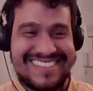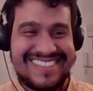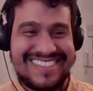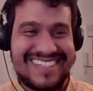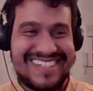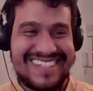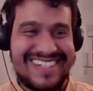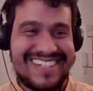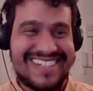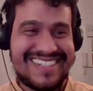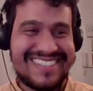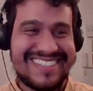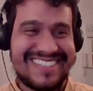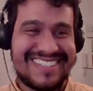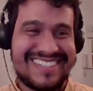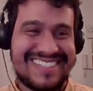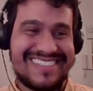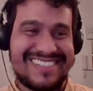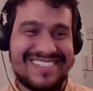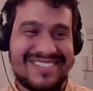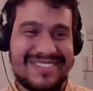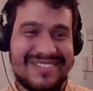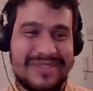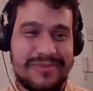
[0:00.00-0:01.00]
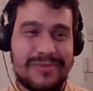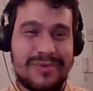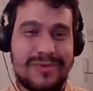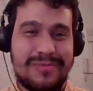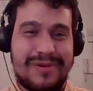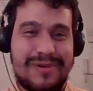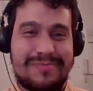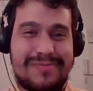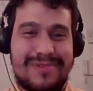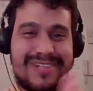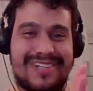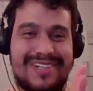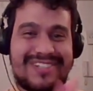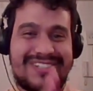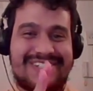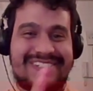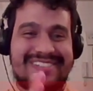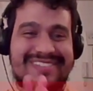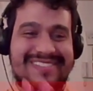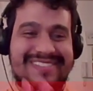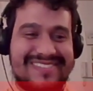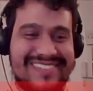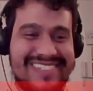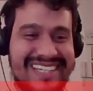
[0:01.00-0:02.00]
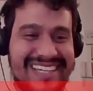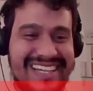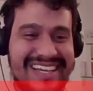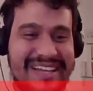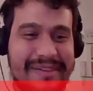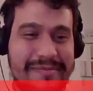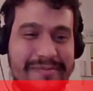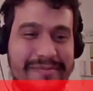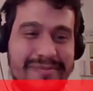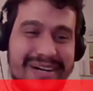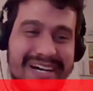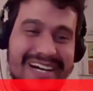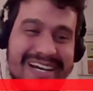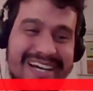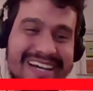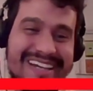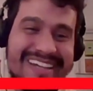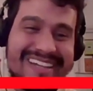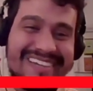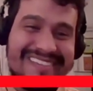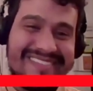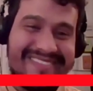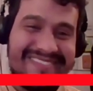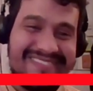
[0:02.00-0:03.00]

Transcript: Yes. Thanks, Jean. Bye. Pleasure. Bye.